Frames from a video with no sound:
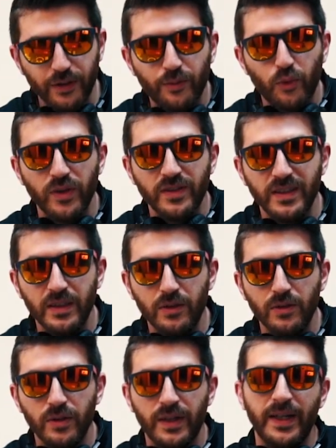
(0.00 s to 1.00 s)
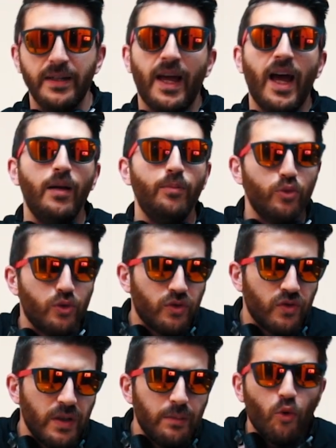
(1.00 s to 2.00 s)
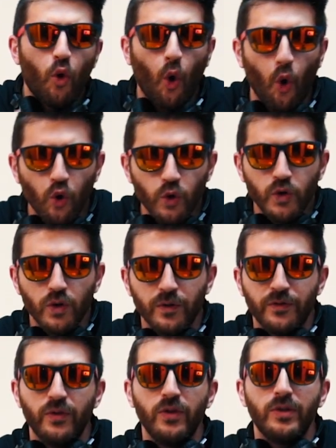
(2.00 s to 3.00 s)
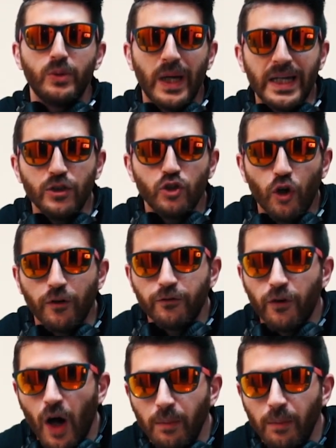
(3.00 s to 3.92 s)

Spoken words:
4.0 can help you stream audio for a range of